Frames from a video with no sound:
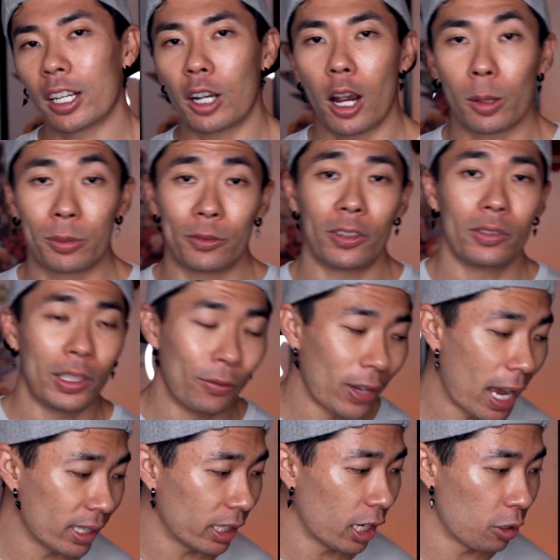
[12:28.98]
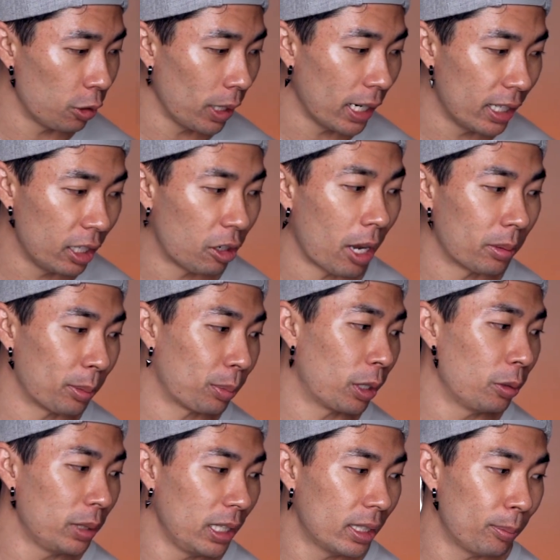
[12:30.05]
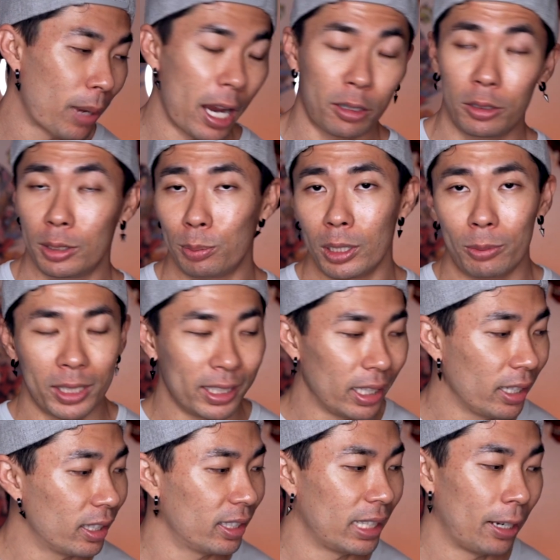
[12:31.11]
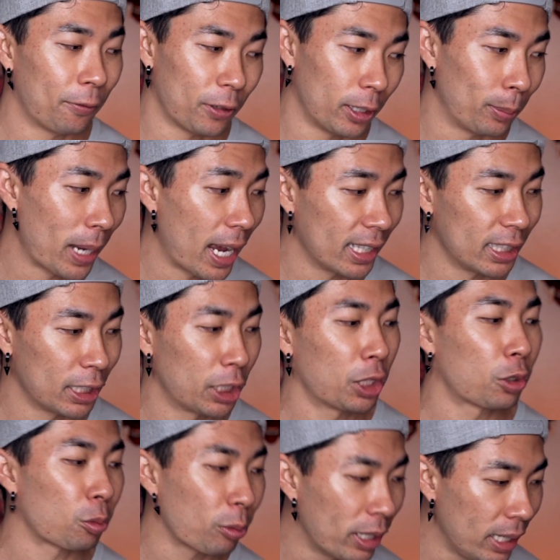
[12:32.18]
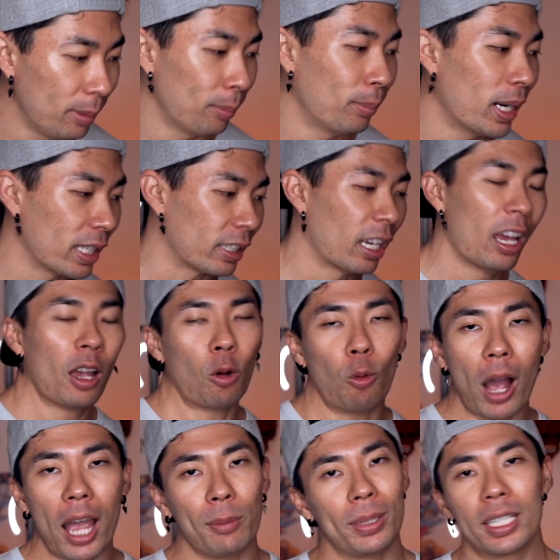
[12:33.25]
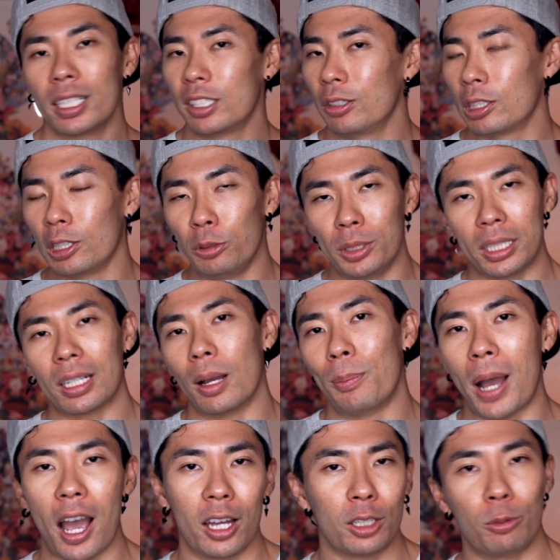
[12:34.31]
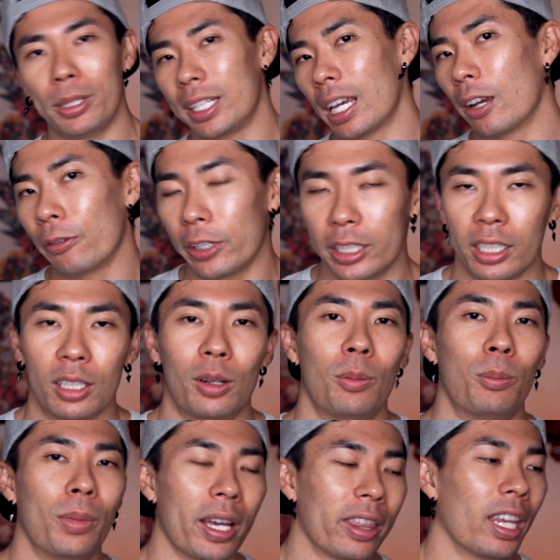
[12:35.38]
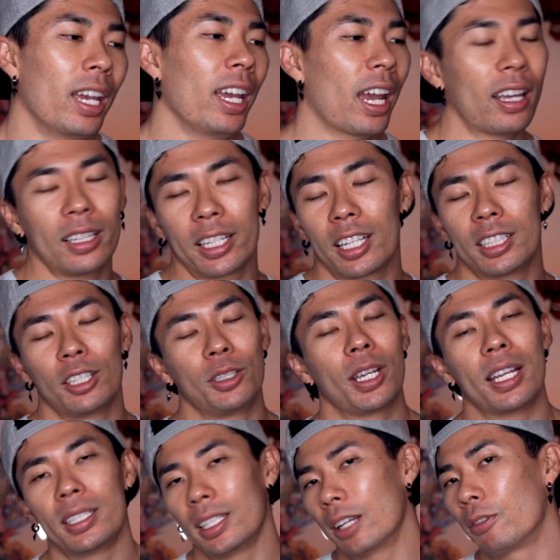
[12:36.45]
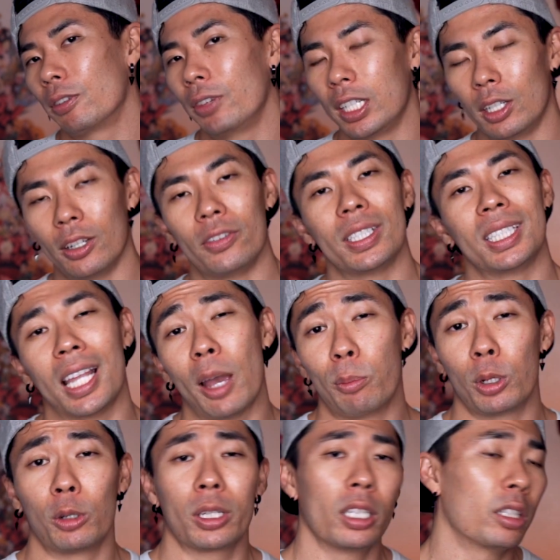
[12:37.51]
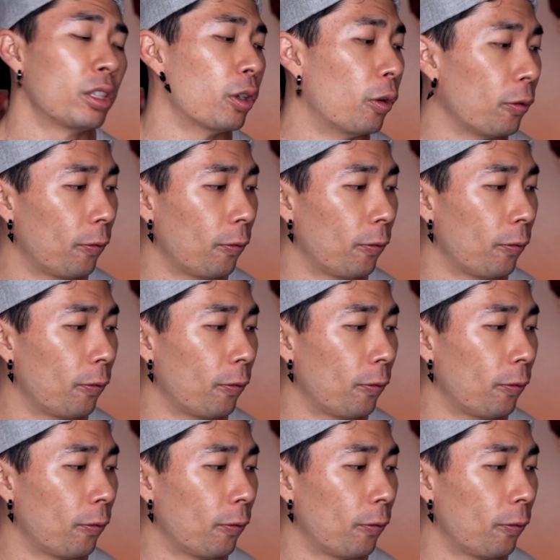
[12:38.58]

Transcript: carbs, 50 fats, 180 grams of proteins. Macros pretty much stayed the same for the past 3 months. Why? Because he was losing a pound a week every single month. And like I tell you guys in every video, if it's not broken, don't